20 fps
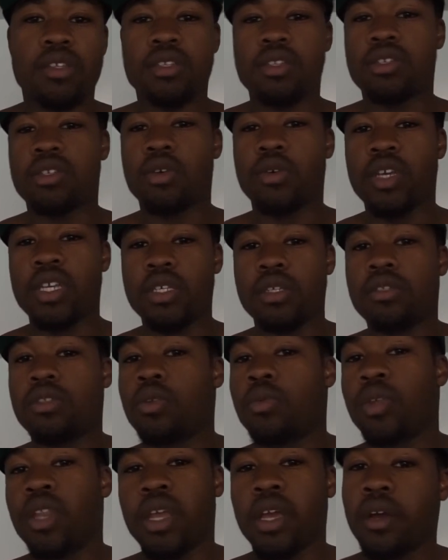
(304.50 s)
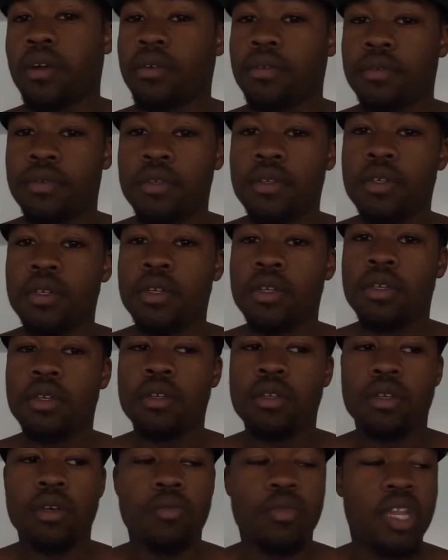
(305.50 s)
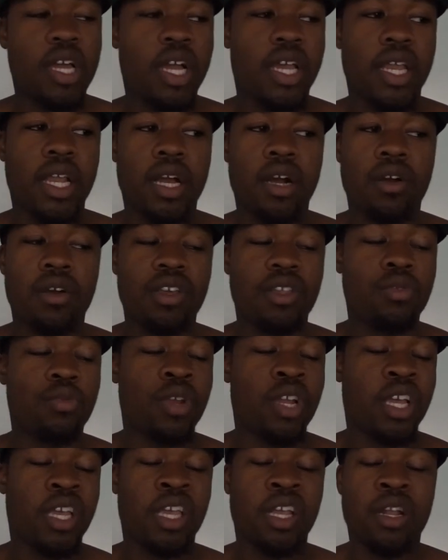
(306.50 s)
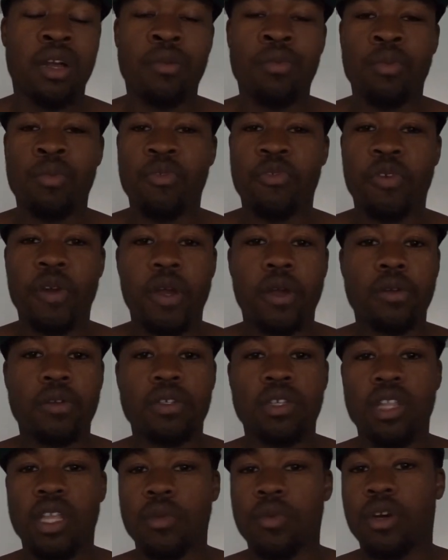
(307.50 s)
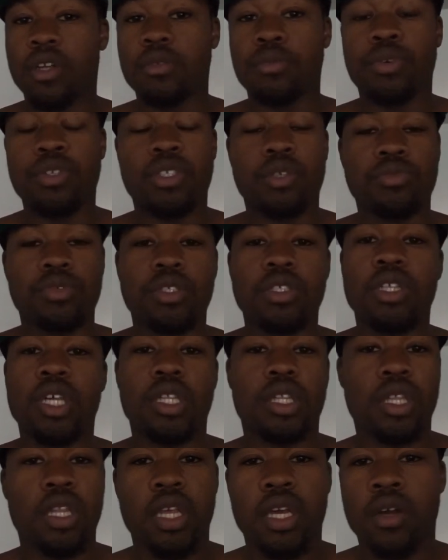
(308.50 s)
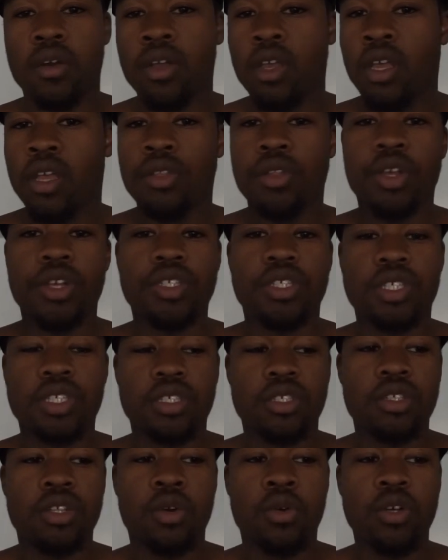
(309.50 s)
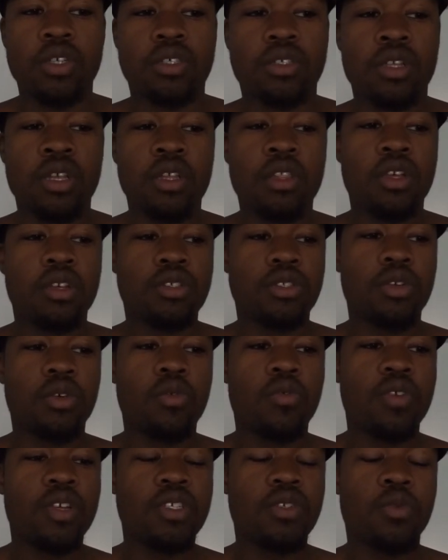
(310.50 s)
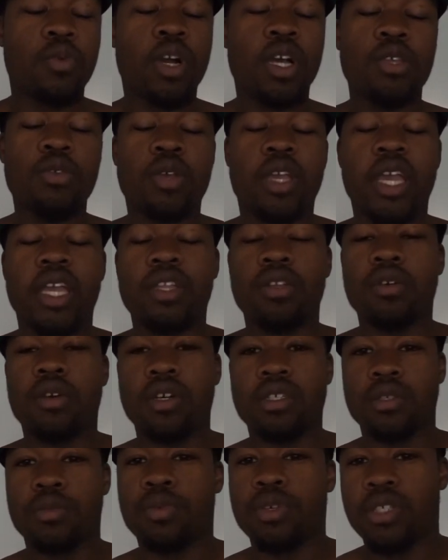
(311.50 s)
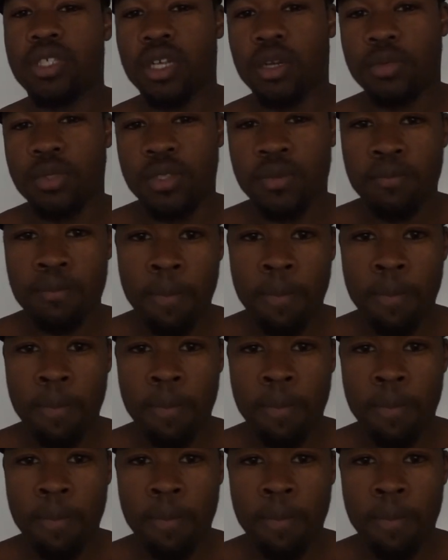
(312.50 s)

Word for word: it's so easy to me now. Knock it out either when I get up or before I go to sleep. 100 push-ups is nothing now. There's no, there's no reason why you can't do 100 push-ups.